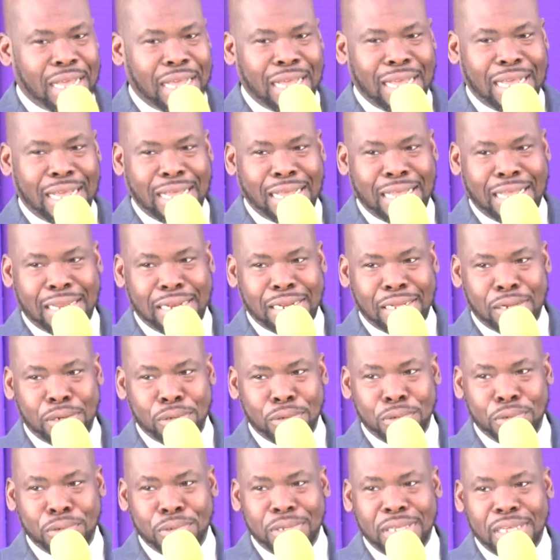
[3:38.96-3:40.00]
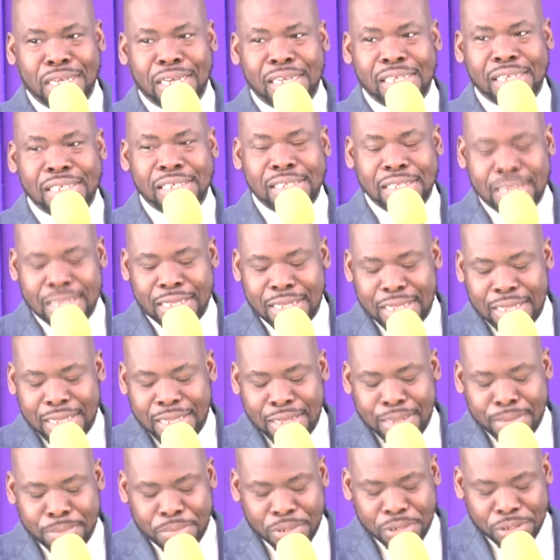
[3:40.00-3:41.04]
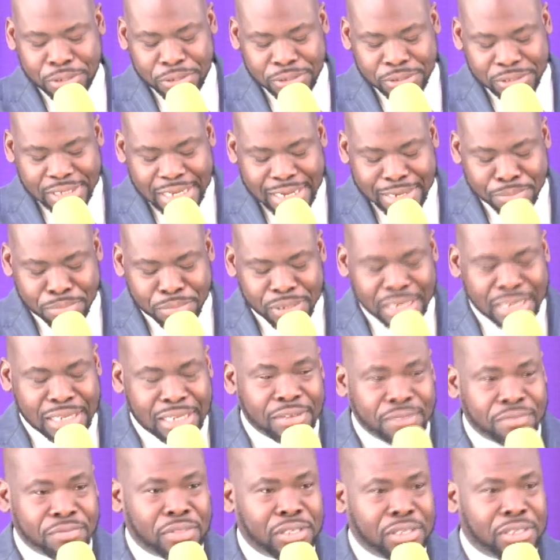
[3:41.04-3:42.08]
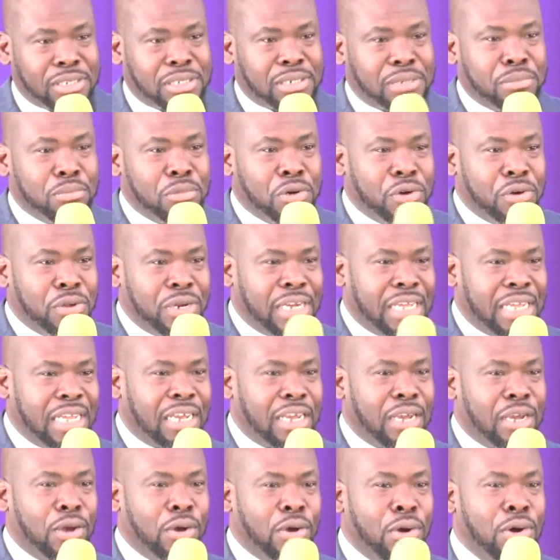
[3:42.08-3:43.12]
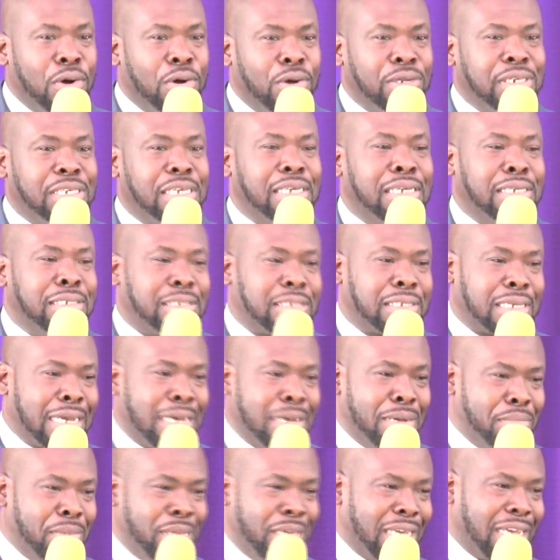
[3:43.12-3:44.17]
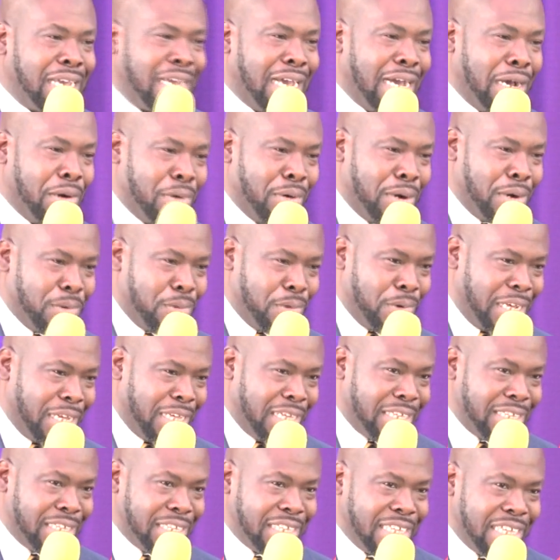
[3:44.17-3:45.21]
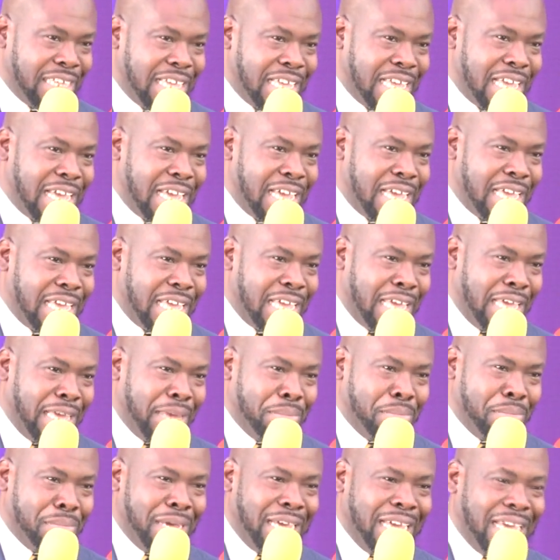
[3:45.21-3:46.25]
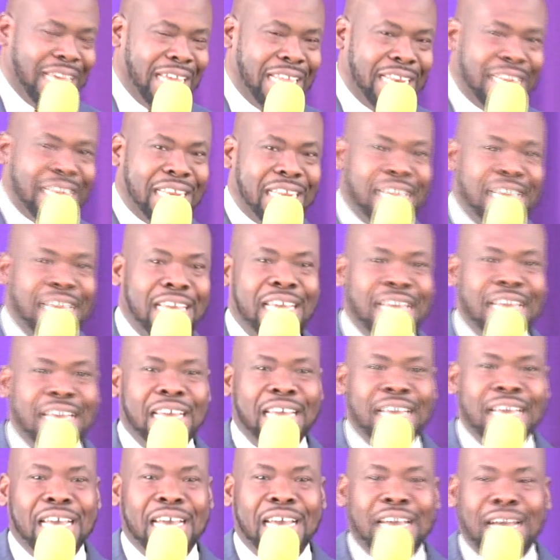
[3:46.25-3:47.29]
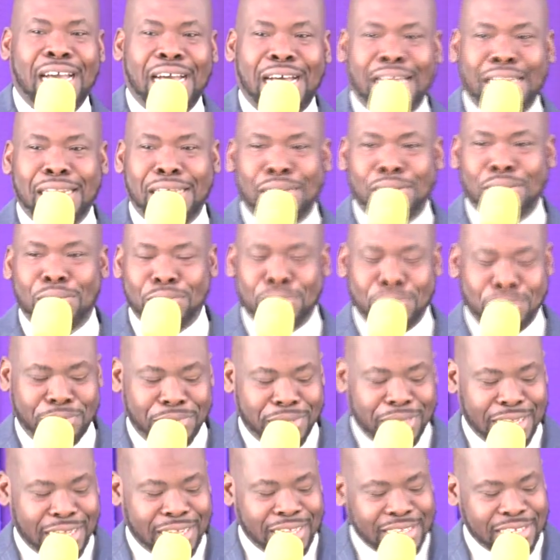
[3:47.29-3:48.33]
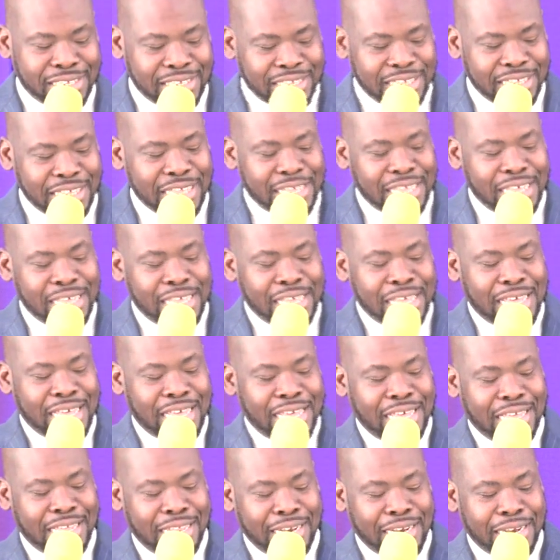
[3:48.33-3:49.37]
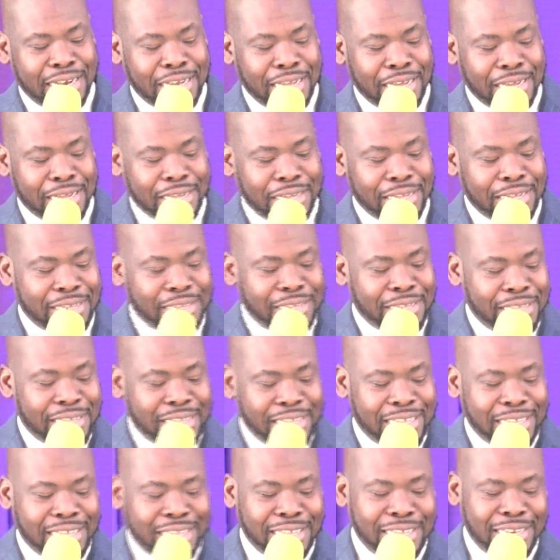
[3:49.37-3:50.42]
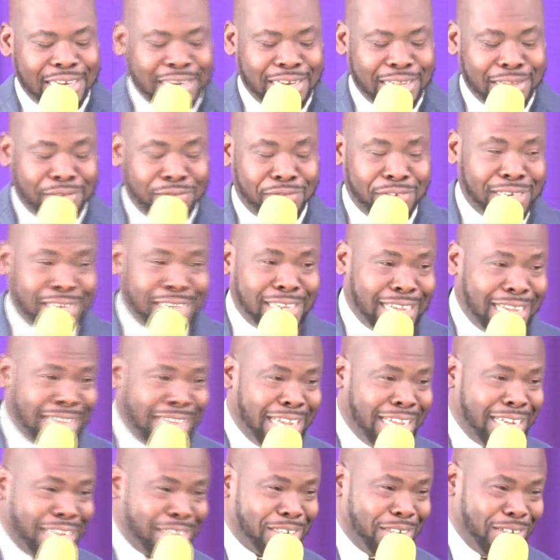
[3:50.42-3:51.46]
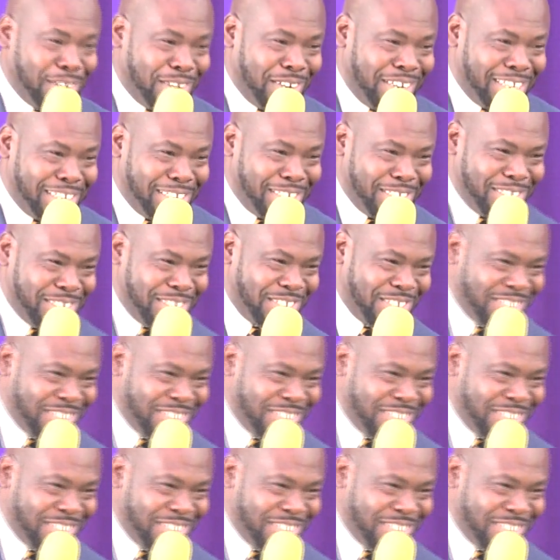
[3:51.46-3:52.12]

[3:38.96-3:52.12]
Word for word: Hallelujah. Because I believe this morning God is coming our way. Amen. Hallelujah. And uh, David, I acknowledge you.